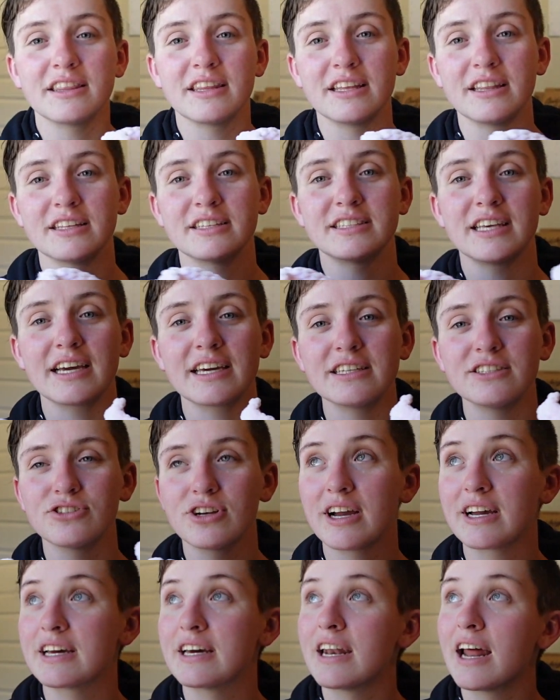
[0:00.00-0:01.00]
then the second
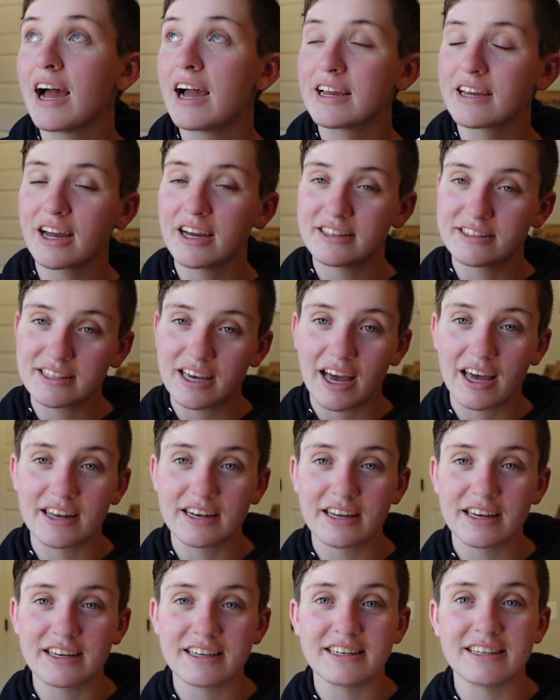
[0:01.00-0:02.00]
dragon I got done
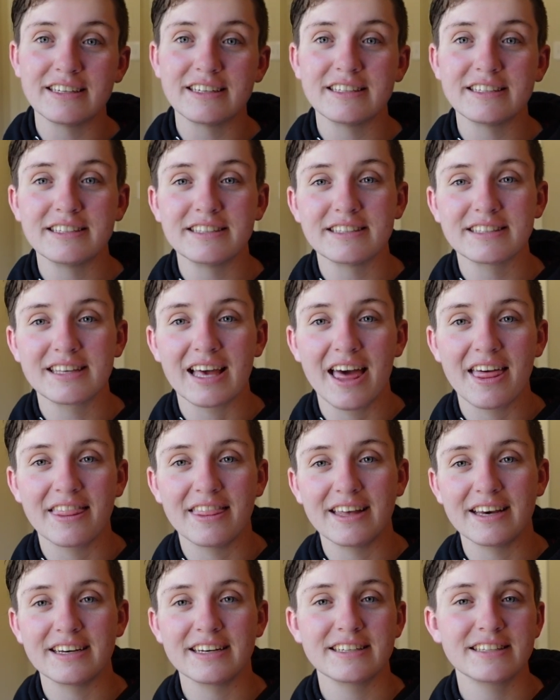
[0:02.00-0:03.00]
is
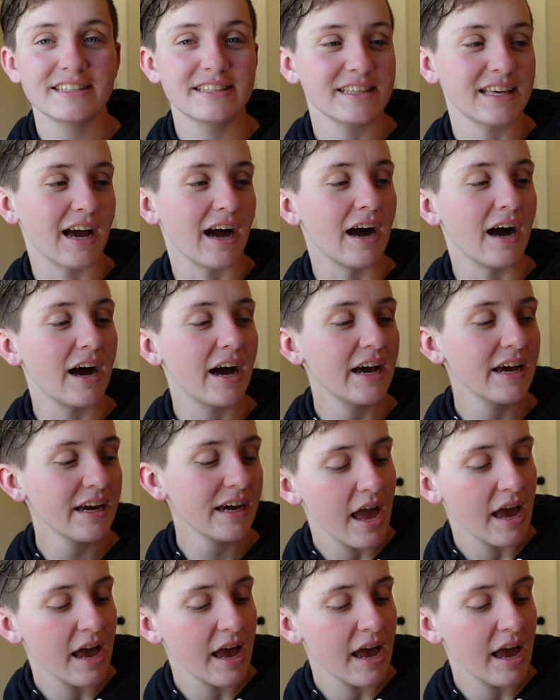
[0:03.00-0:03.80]
this guy.